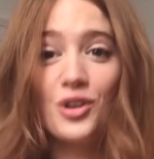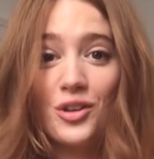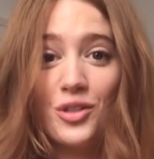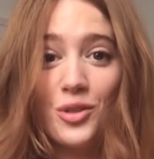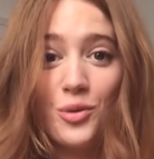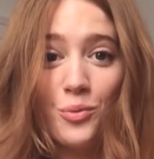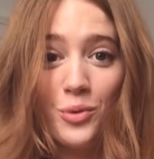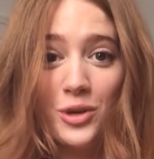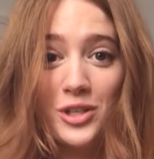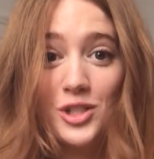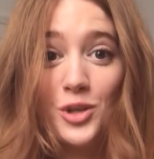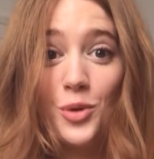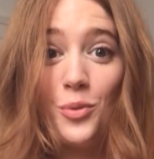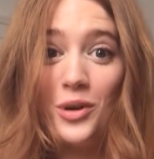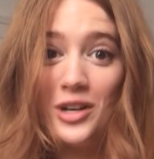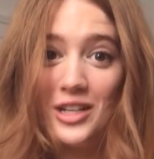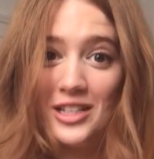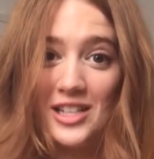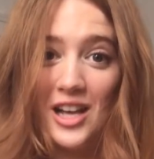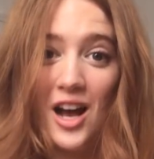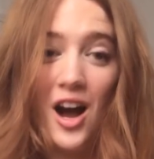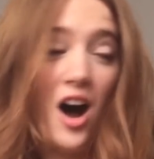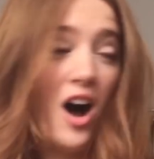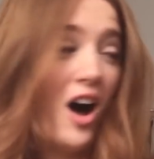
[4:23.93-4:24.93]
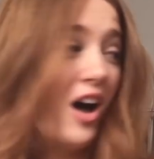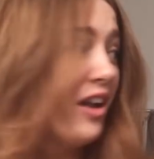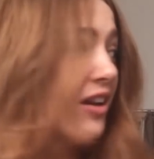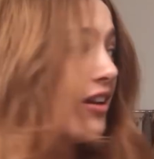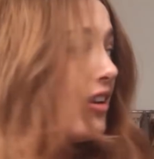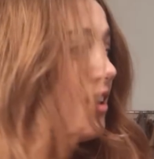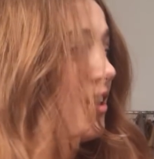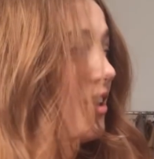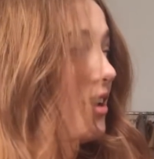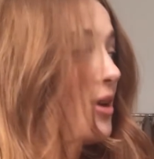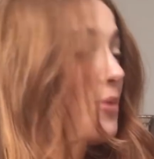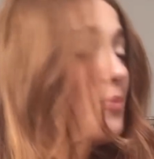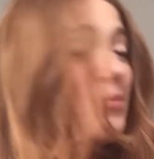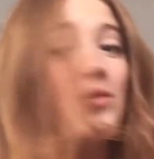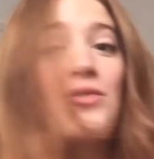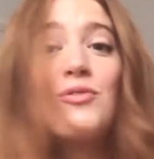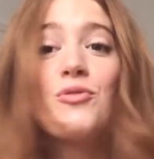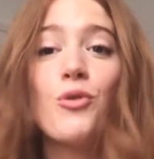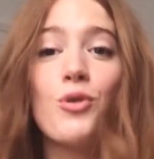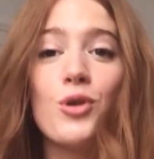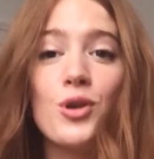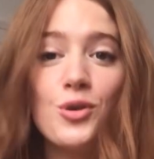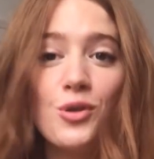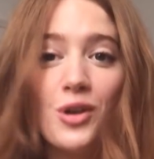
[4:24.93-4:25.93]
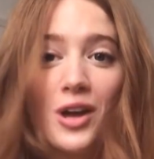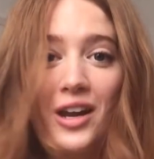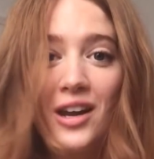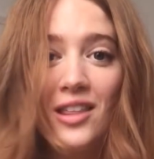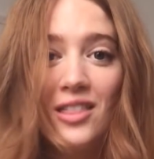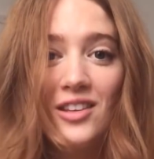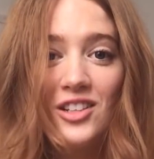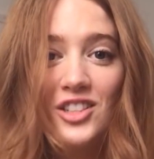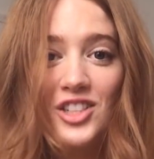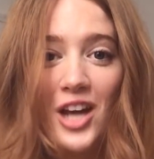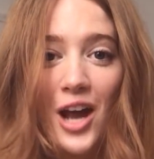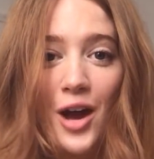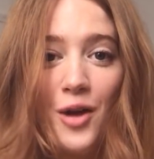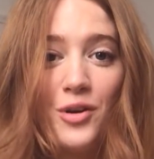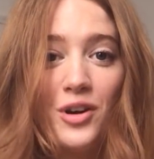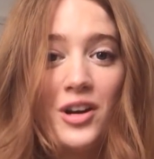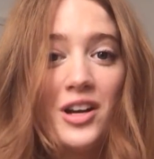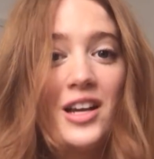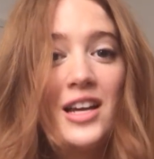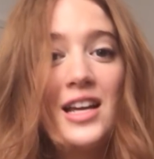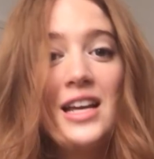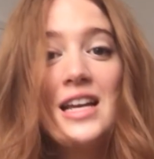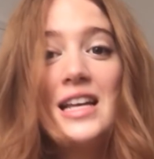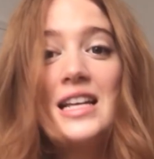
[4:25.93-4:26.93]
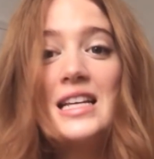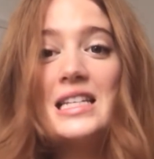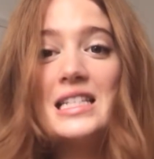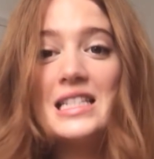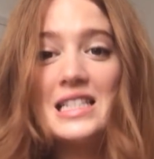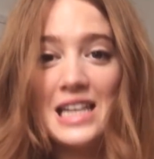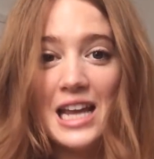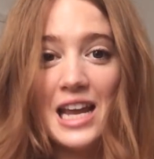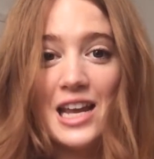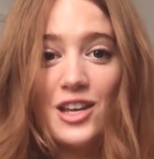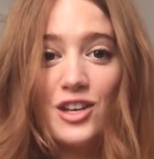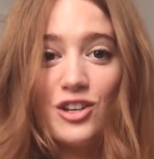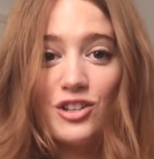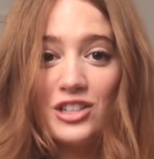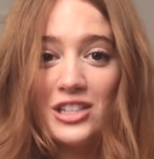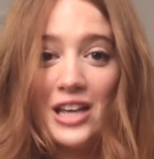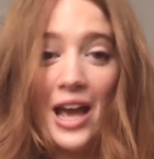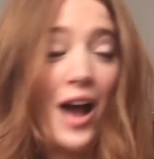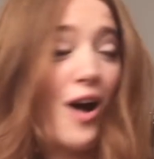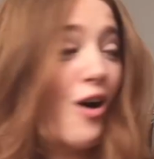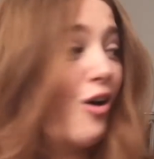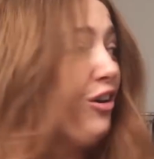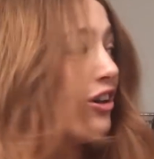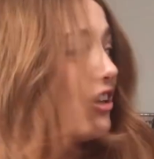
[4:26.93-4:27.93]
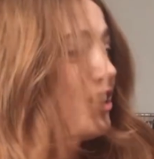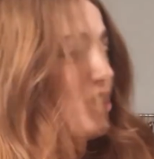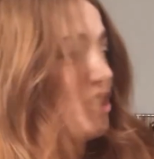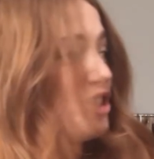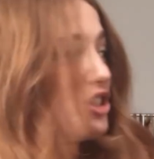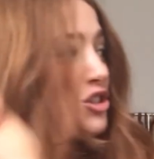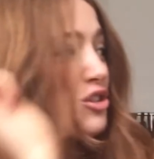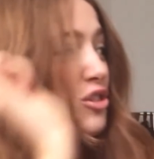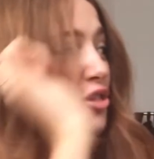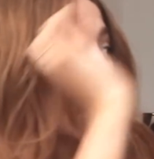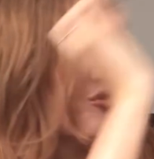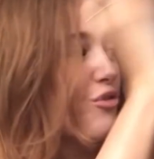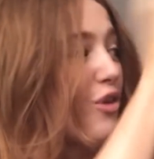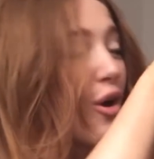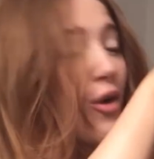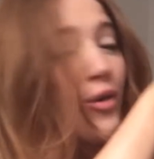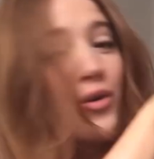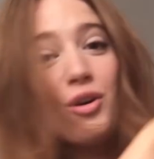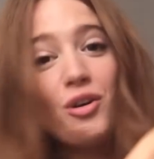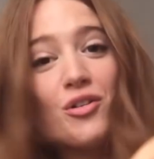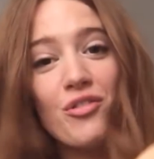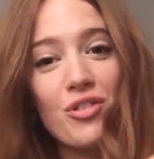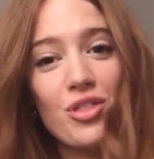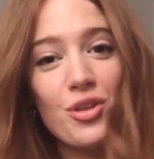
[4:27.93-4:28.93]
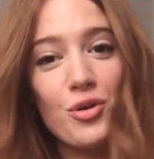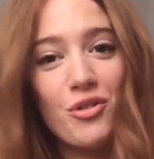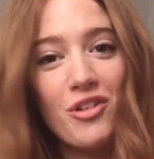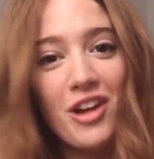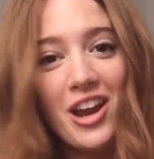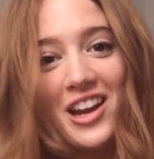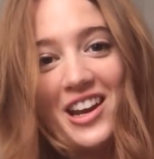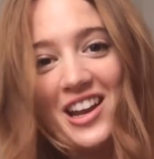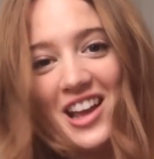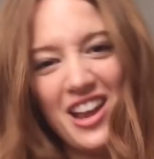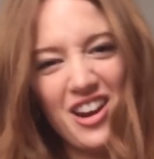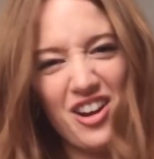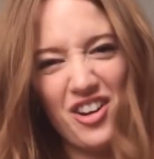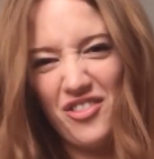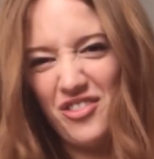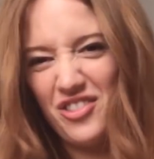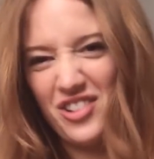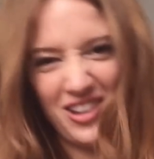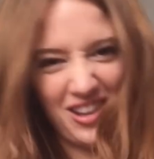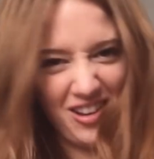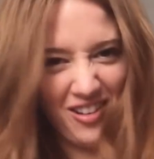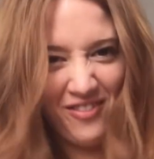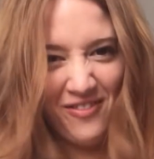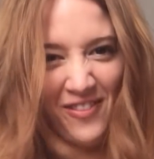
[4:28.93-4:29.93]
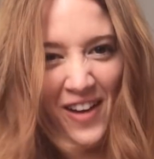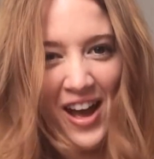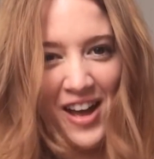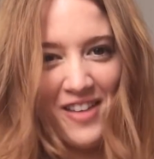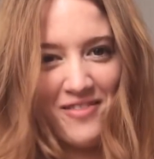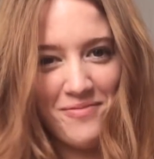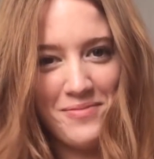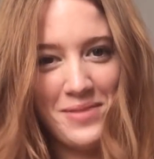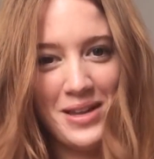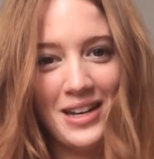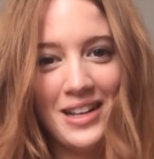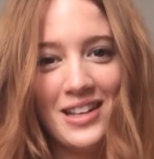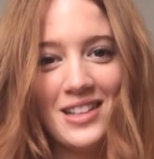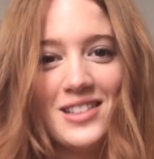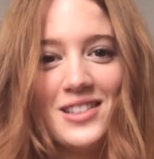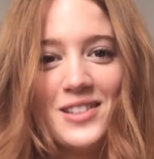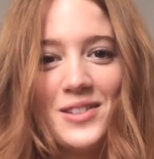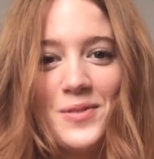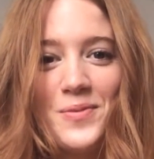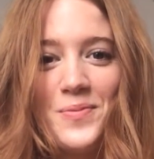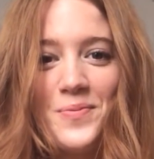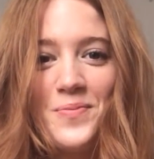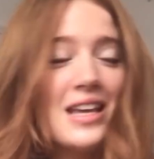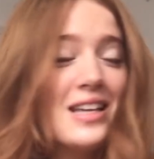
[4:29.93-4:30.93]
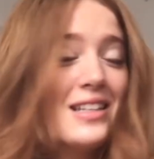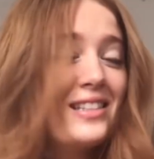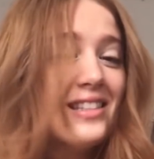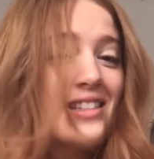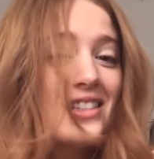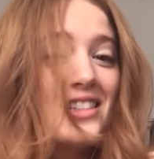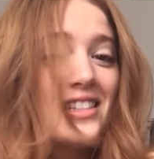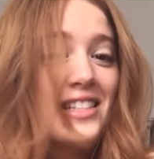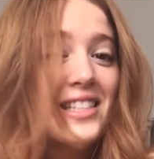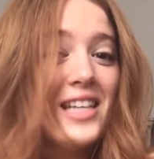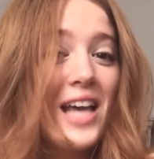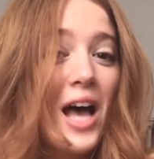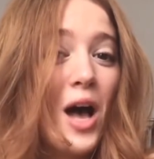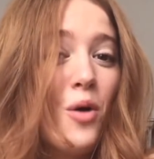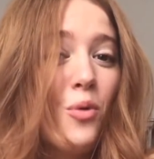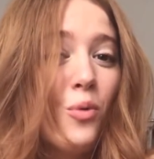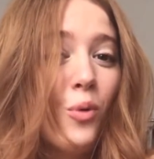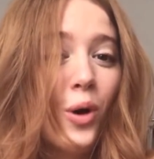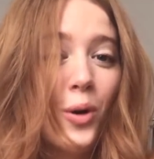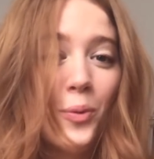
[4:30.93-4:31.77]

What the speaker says: during the winter when it's on, before you get in the shower, take your towel and just throw it over the radiator for like 5 minutes. Instant towel